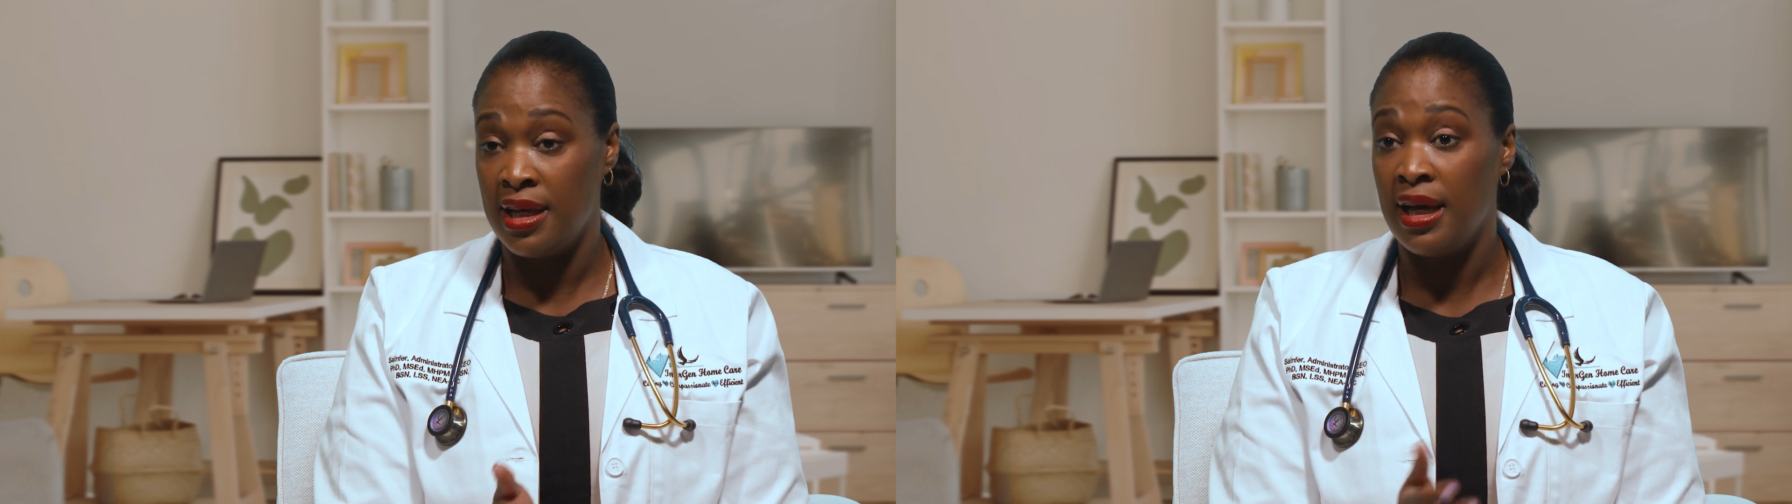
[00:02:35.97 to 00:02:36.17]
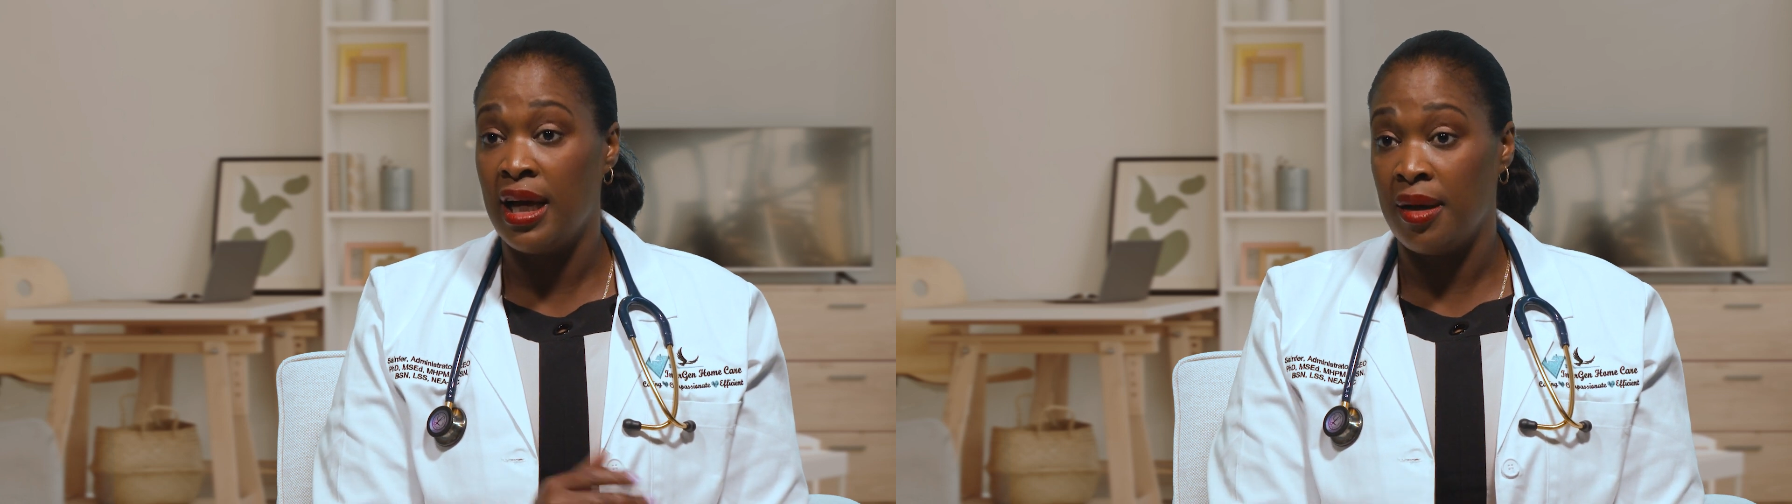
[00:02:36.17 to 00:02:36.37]

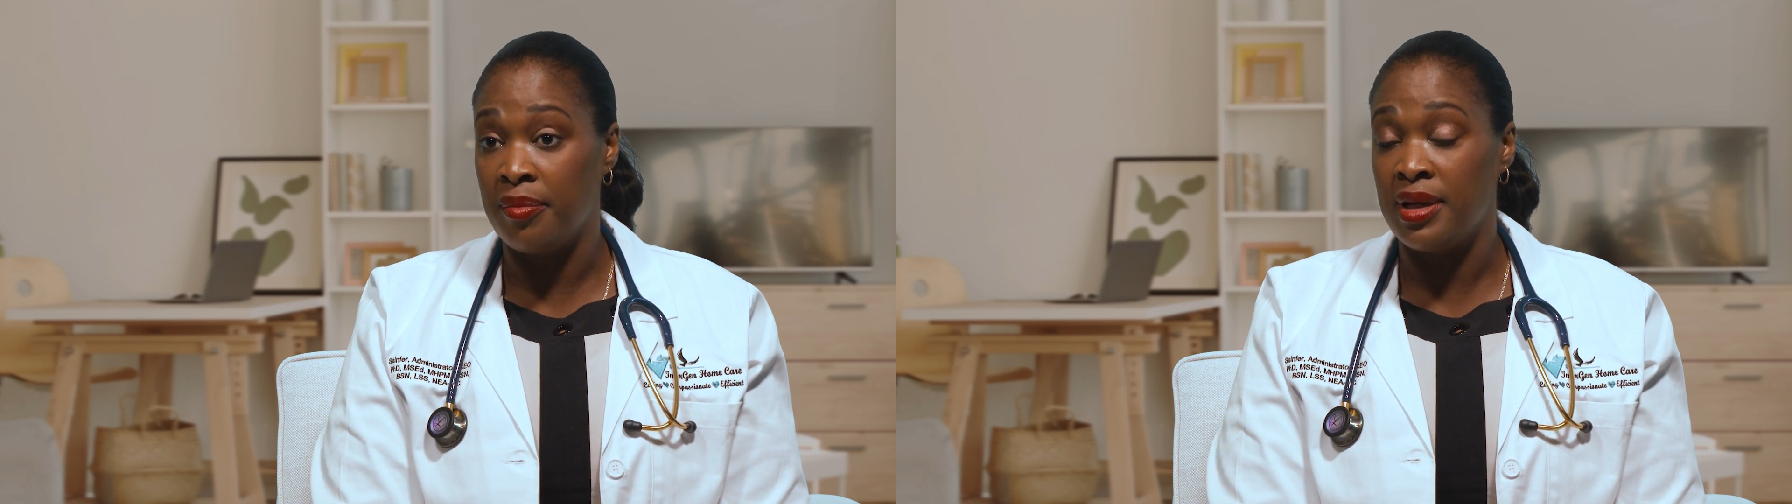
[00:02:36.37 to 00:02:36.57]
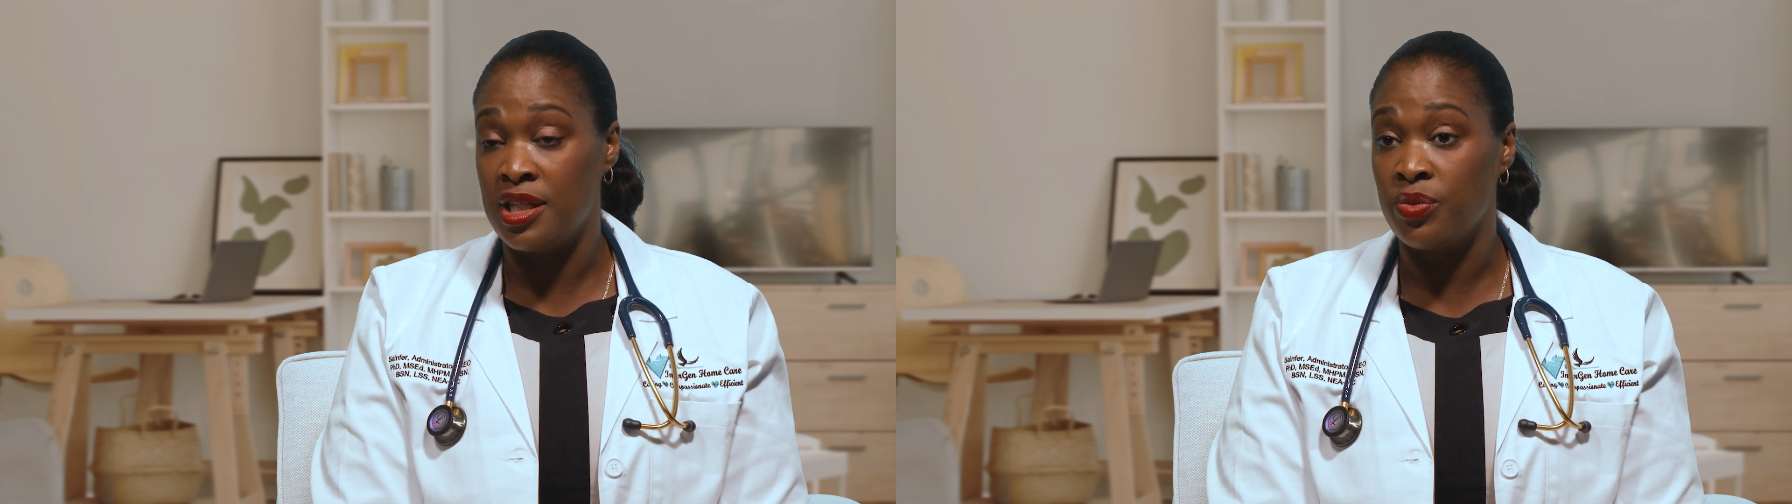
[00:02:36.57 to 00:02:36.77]

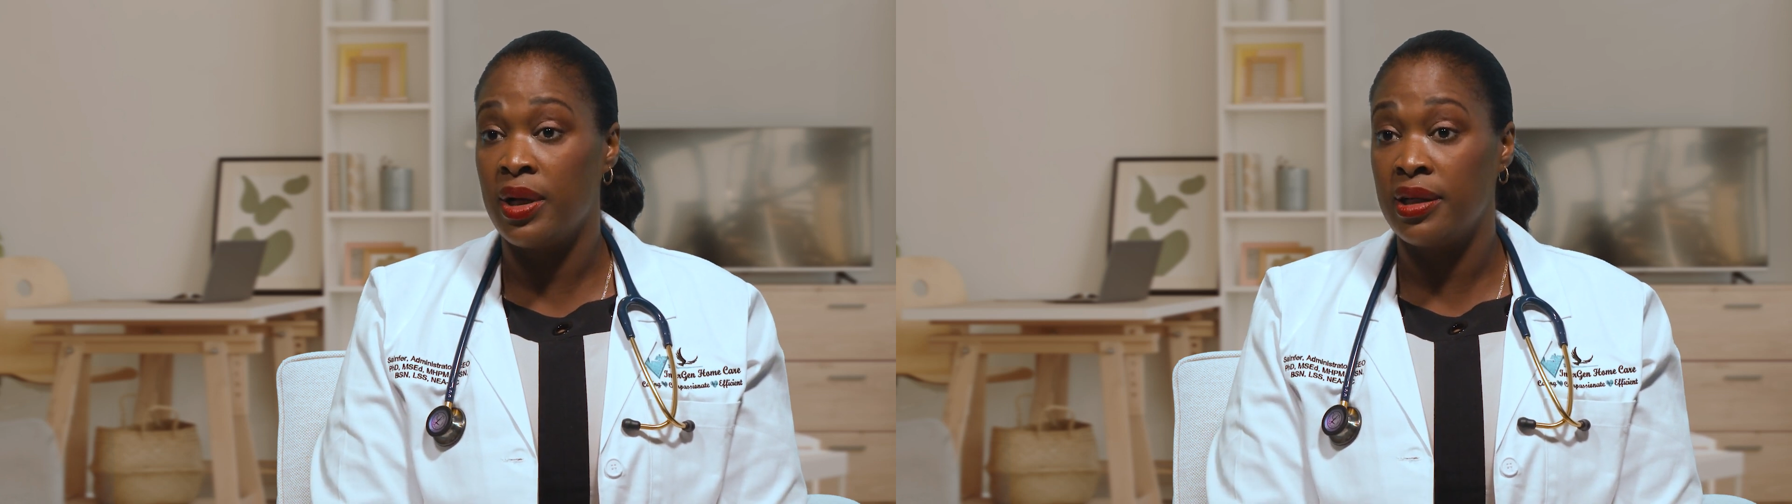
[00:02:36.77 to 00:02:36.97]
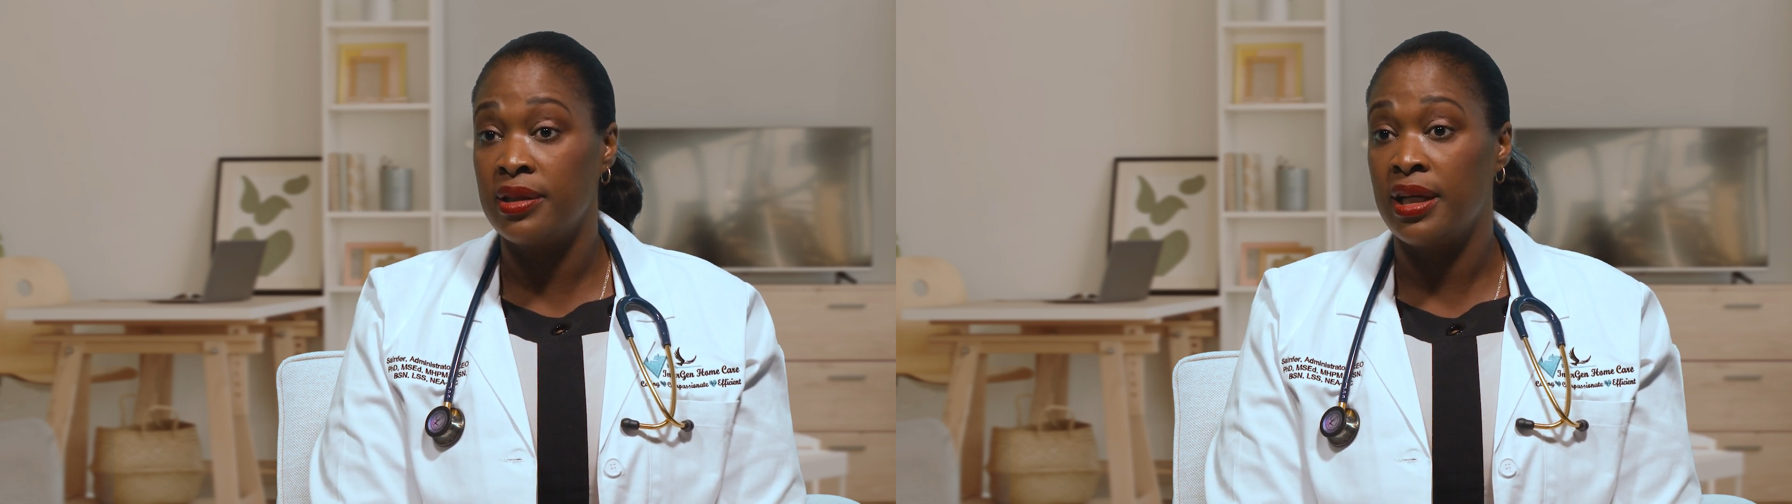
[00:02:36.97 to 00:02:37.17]
as
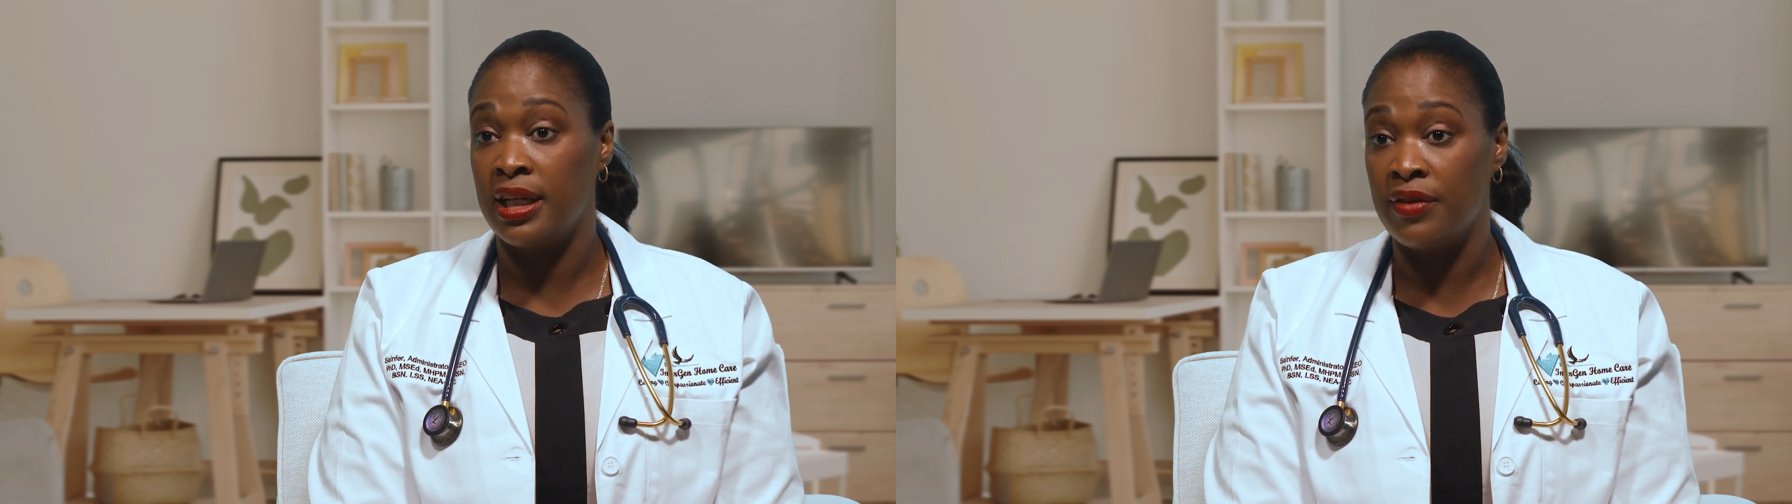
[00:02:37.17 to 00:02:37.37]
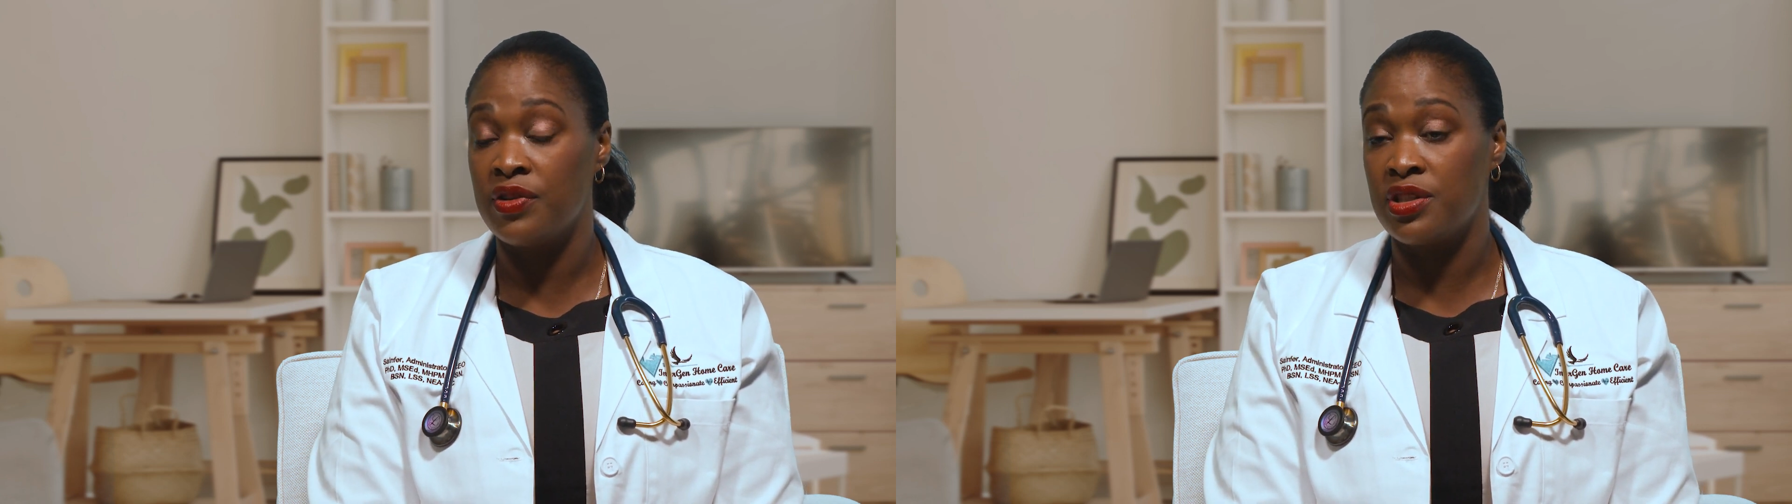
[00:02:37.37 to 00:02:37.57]
well,
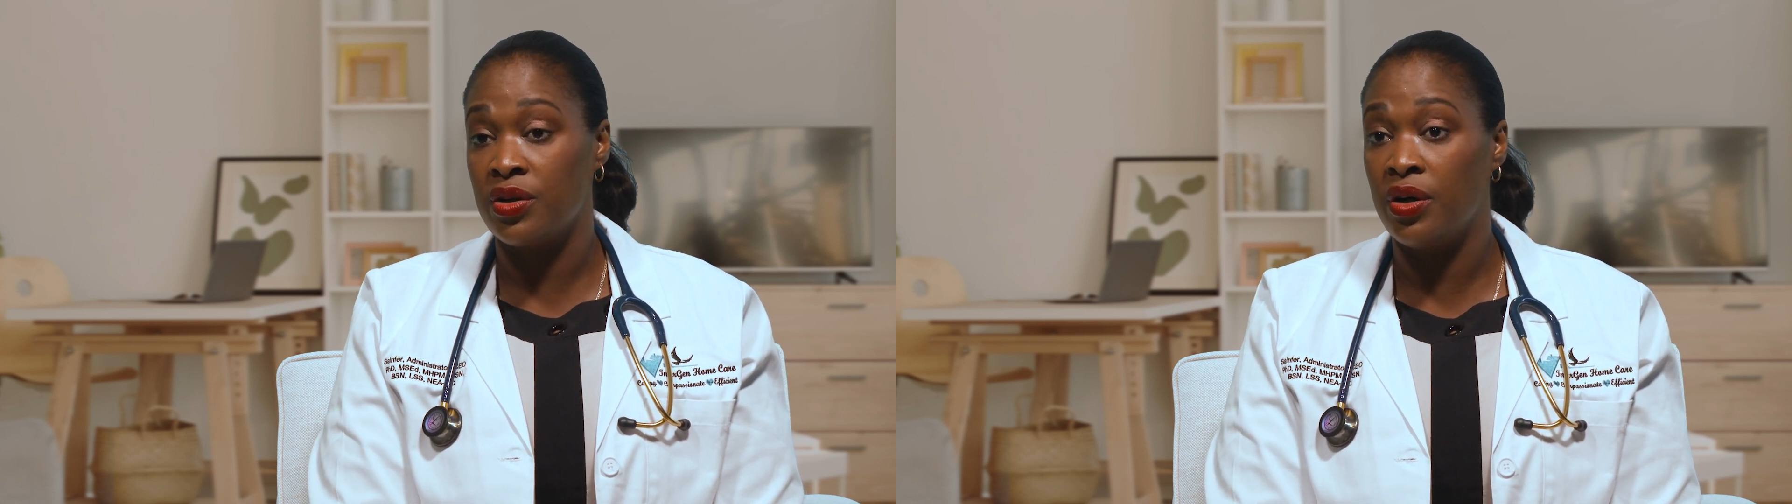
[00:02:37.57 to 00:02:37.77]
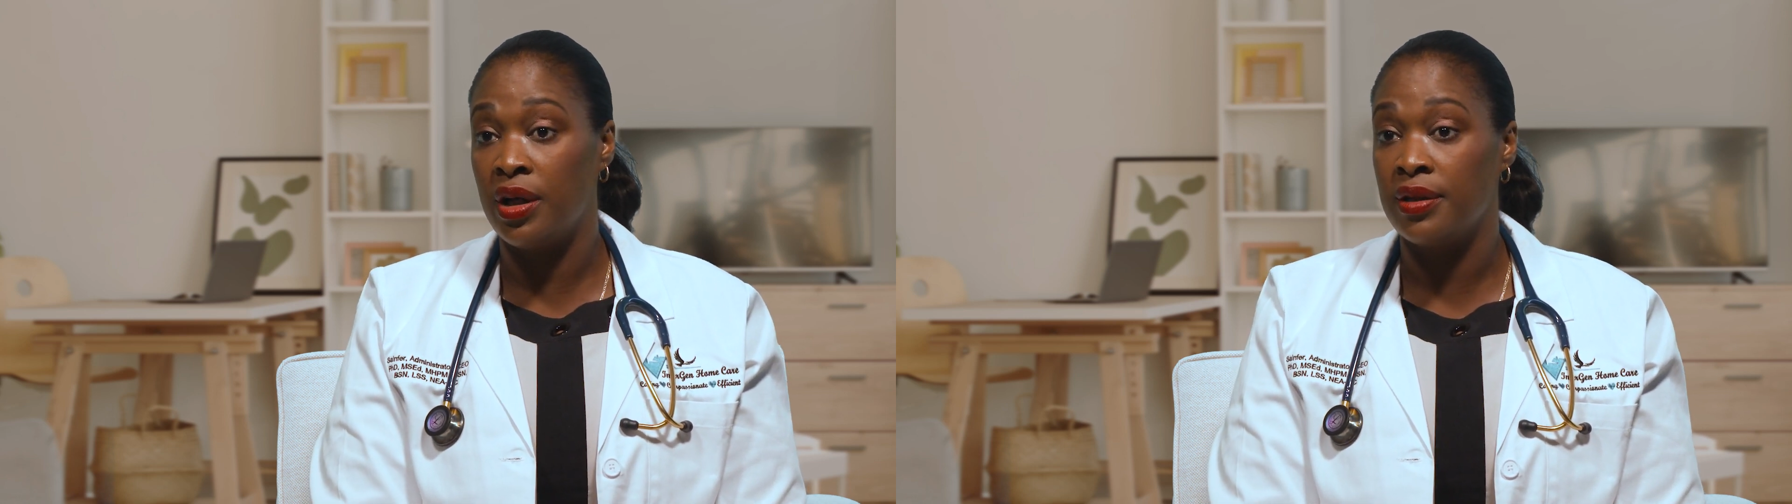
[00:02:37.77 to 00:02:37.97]
and give us a
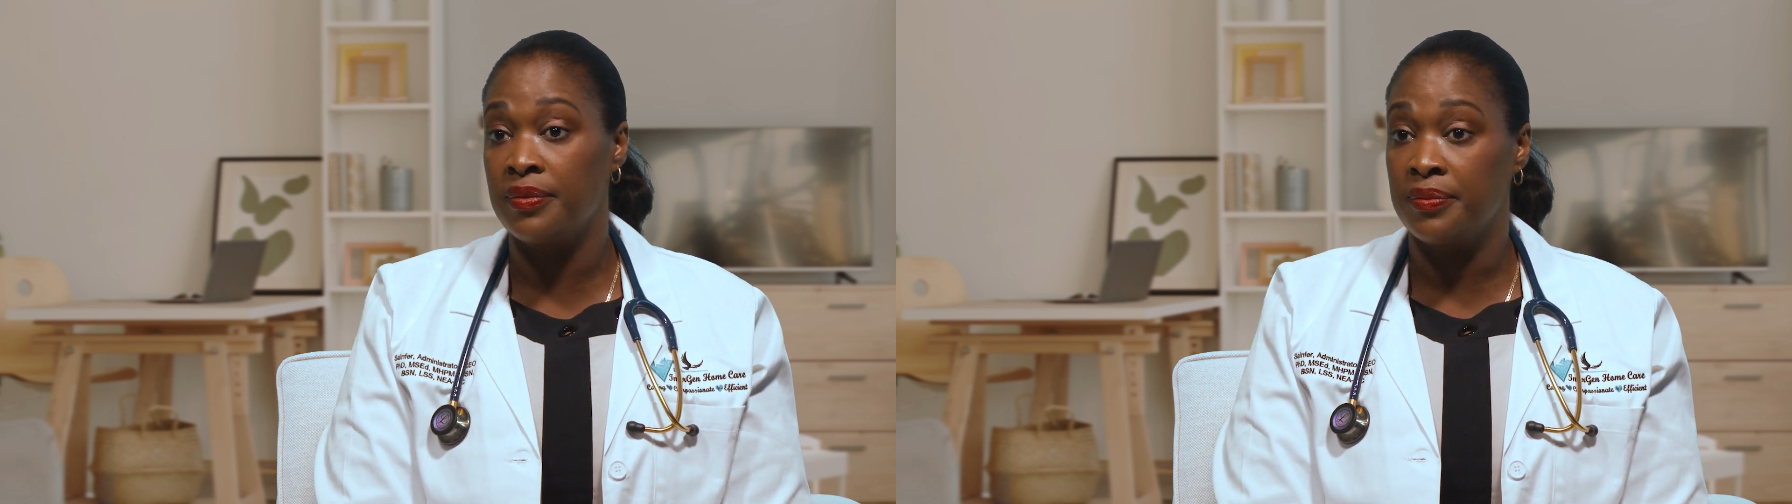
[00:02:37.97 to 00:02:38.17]
call.